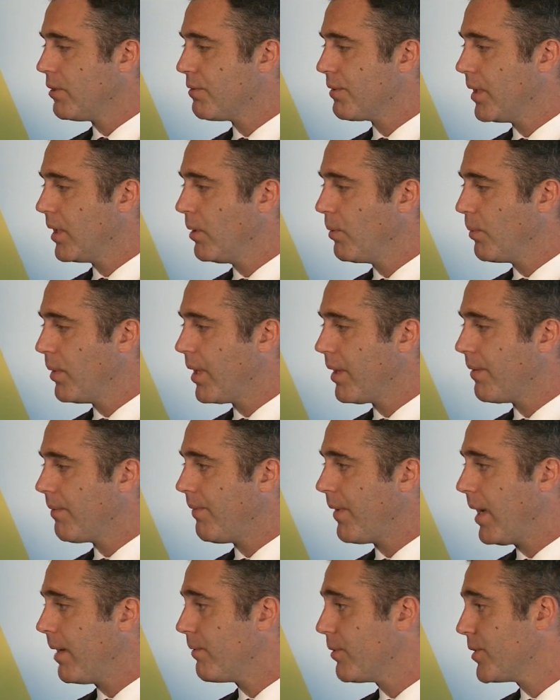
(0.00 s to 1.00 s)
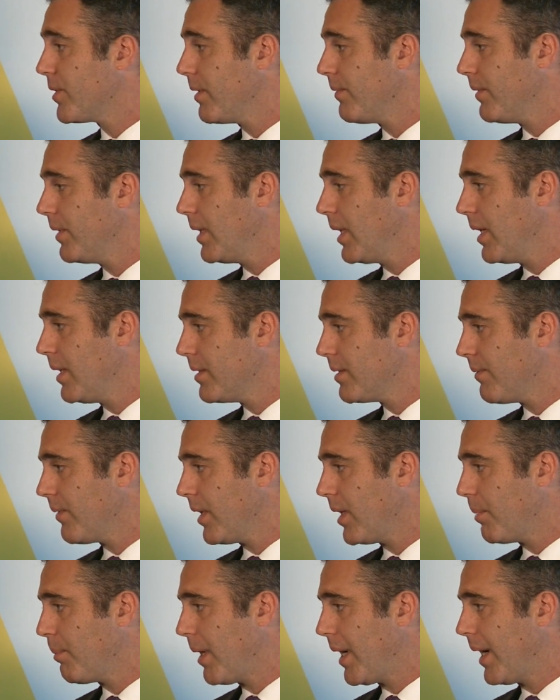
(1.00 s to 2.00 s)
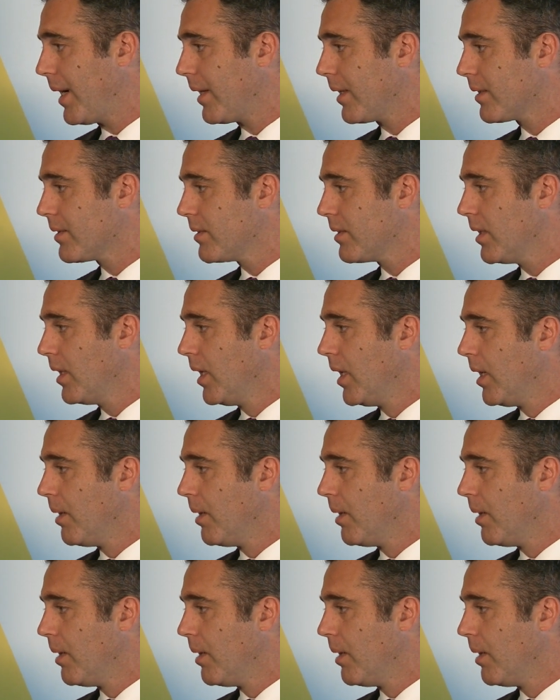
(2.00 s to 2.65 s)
treated with 5 or 7 days of antibiotics.